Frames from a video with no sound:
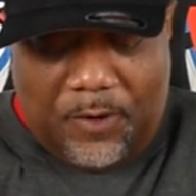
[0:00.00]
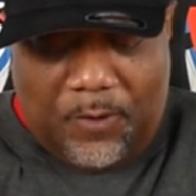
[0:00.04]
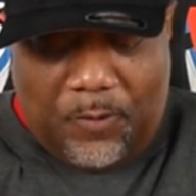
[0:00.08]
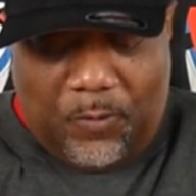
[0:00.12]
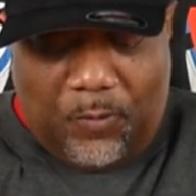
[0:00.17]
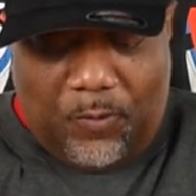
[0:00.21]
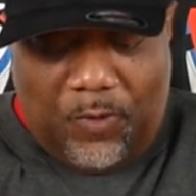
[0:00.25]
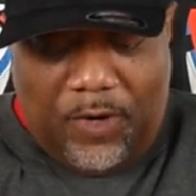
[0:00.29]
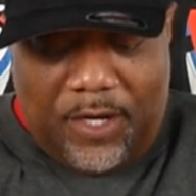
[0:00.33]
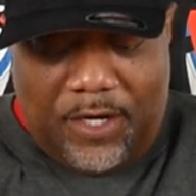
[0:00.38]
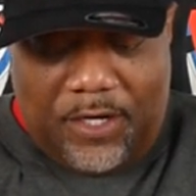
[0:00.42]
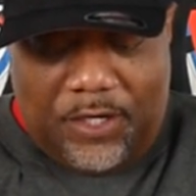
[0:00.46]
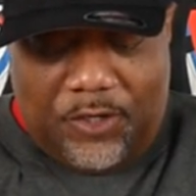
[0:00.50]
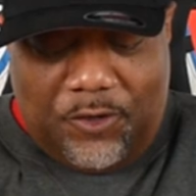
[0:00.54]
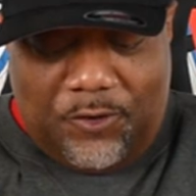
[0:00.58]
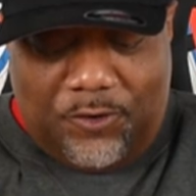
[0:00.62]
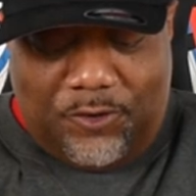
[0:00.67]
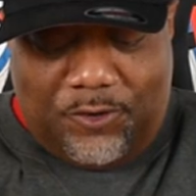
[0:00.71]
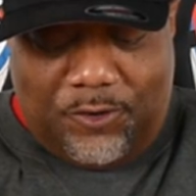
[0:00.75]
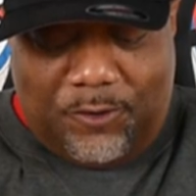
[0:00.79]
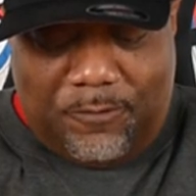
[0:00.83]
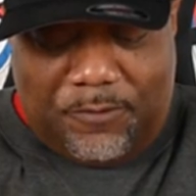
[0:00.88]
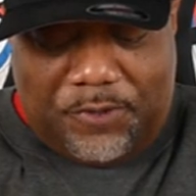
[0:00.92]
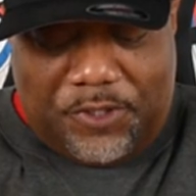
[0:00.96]
What
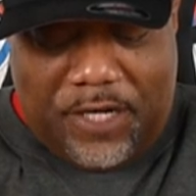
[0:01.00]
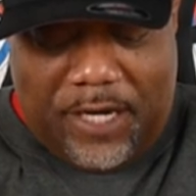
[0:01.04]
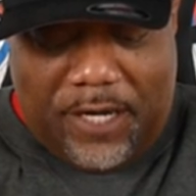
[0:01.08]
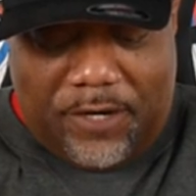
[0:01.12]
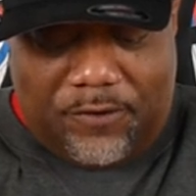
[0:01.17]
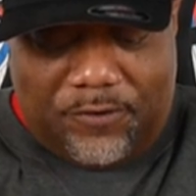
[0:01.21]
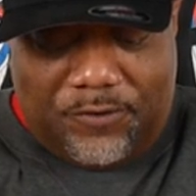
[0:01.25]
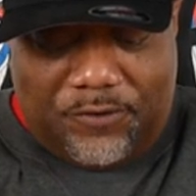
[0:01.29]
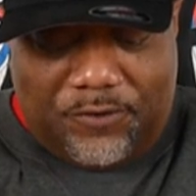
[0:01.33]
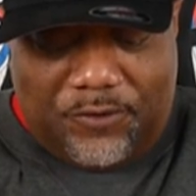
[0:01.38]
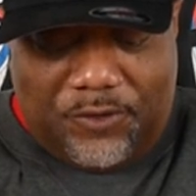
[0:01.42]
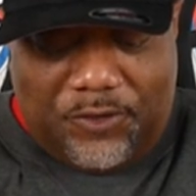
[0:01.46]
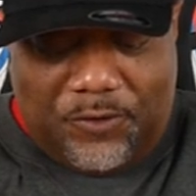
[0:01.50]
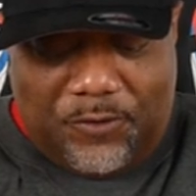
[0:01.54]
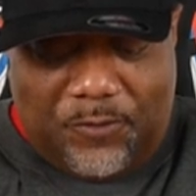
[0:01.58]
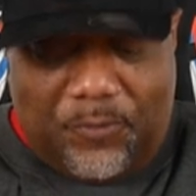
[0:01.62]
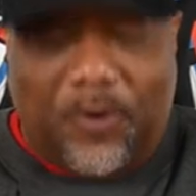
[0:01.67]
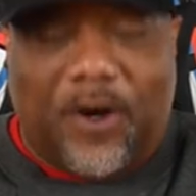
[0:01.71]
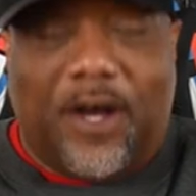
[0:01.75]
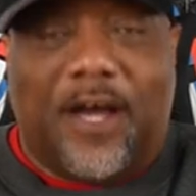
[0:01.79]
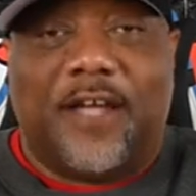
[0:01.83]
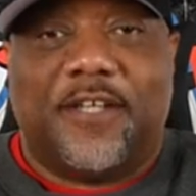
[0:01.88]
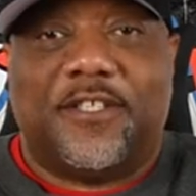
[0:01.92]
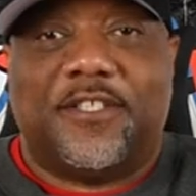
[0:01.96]
YouTube channels do you
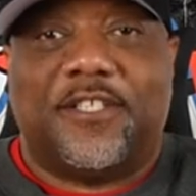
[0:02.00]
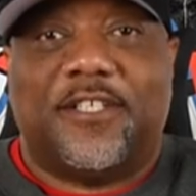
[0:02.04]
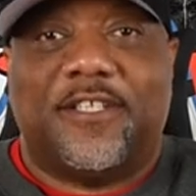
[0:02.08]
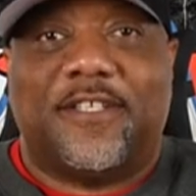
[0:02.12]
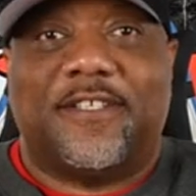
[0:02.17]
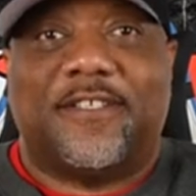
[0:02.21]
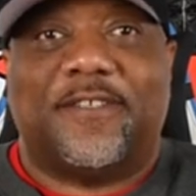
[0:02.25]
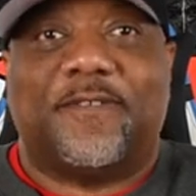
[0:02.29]
watch?